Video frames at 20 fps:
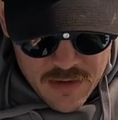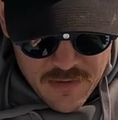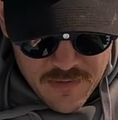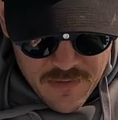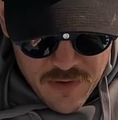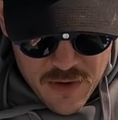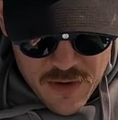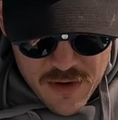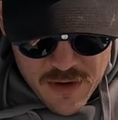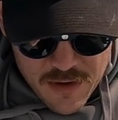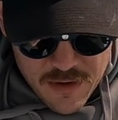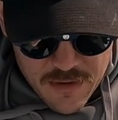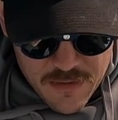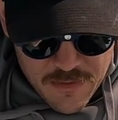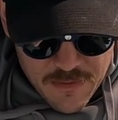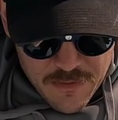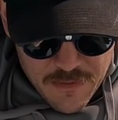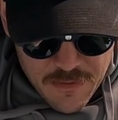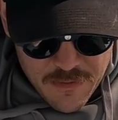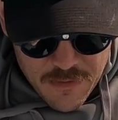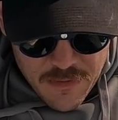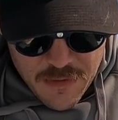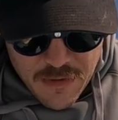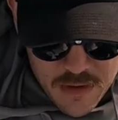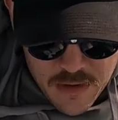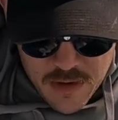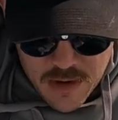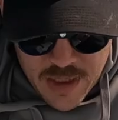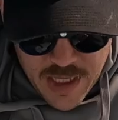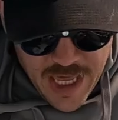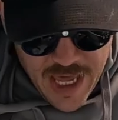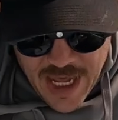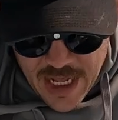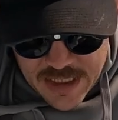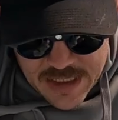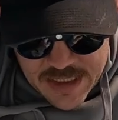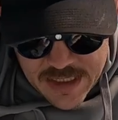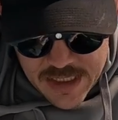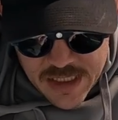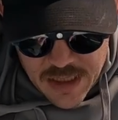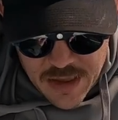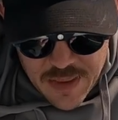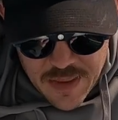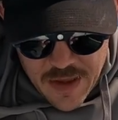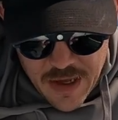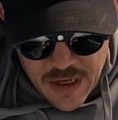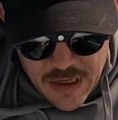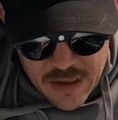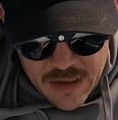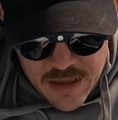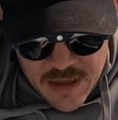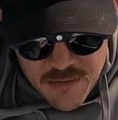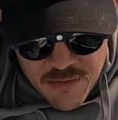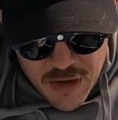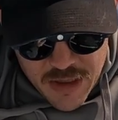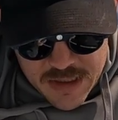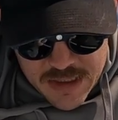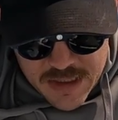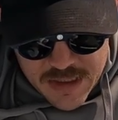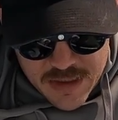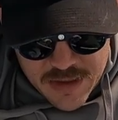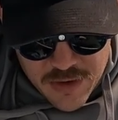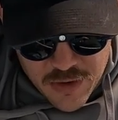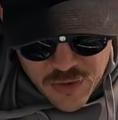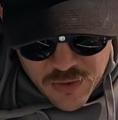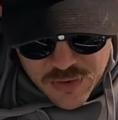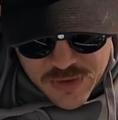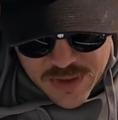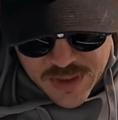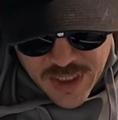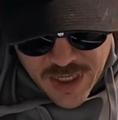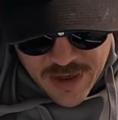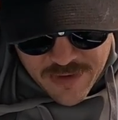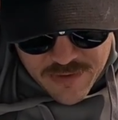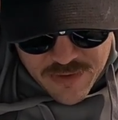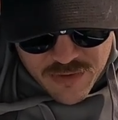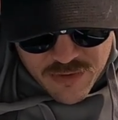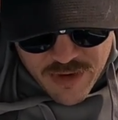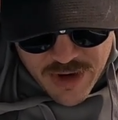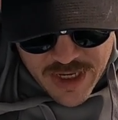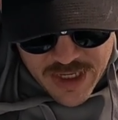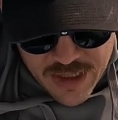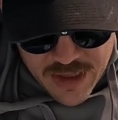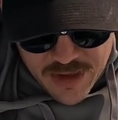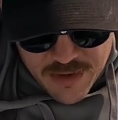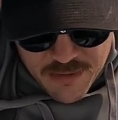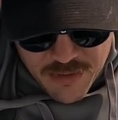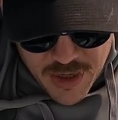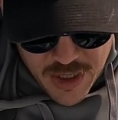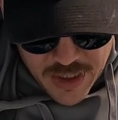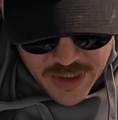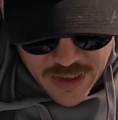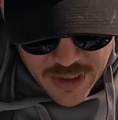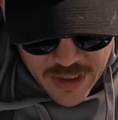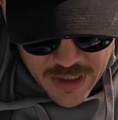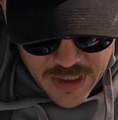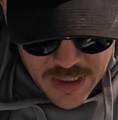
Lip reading: Fern. Can't see a thing. He must have nosedived right in the mud